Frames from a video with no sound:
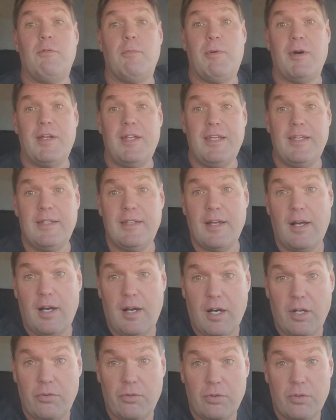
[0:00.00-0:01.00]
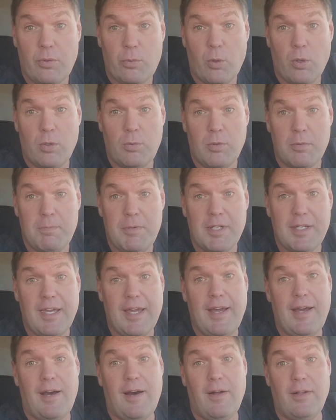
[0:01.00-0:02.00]
Buddy, on the road with Big
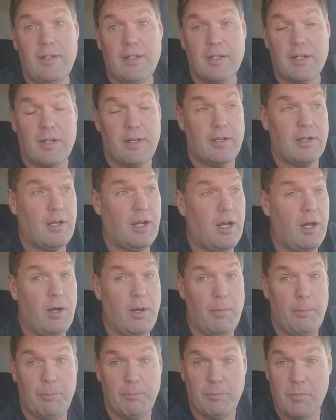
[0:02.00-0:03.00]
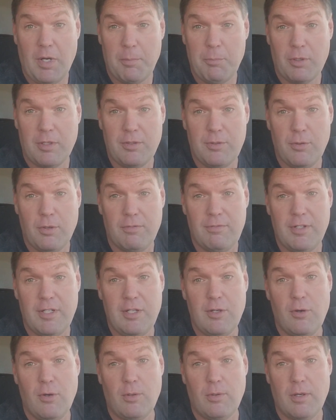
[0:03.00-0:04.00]
Al here. I'm gonna do a
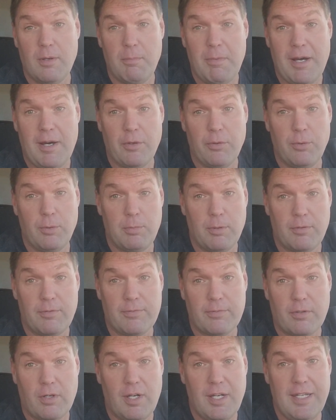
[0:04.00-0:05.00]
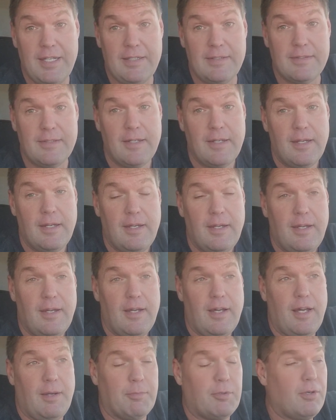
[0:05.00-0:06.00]
video about Uber Freight.
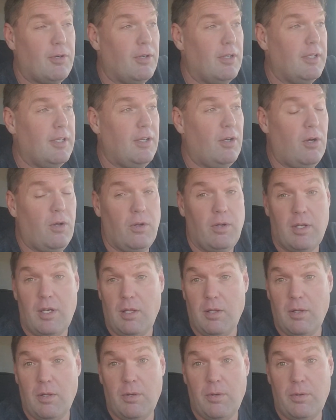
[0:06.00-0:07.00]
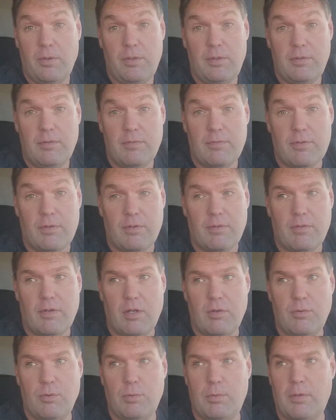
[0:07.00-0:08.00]
I'm currently hauling a load for
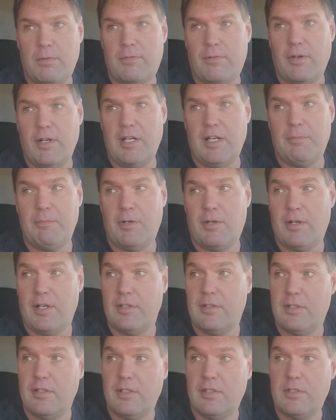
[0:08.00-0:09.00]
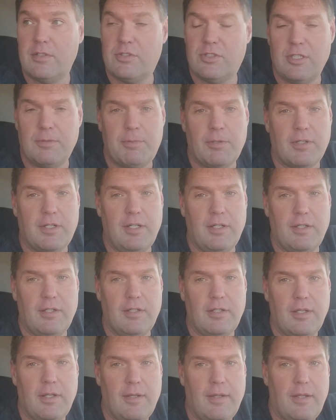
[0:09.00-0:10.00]
Uber Freight. I'm here at the shipper
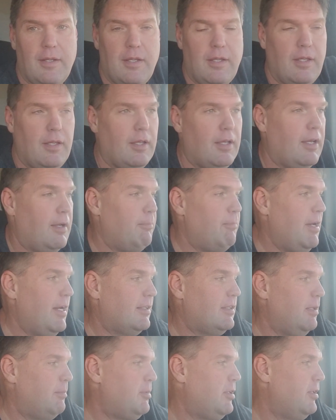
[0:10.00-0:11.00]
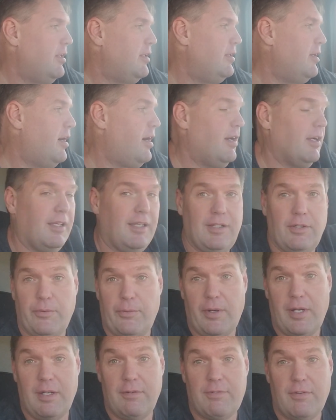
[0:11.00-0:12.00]
I'm backed up to the dock getting
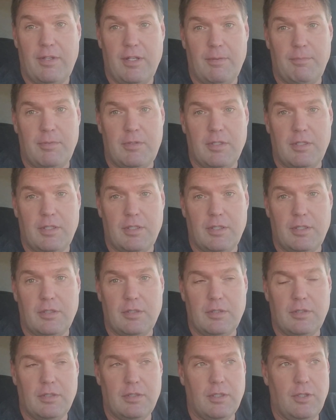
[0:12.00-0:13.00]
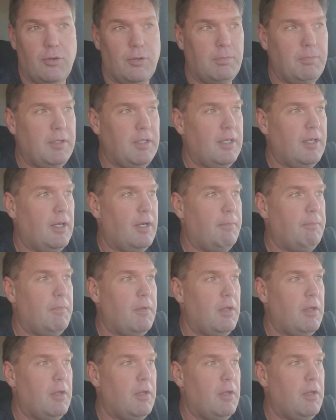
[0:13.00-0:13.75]
ready for them to load me up.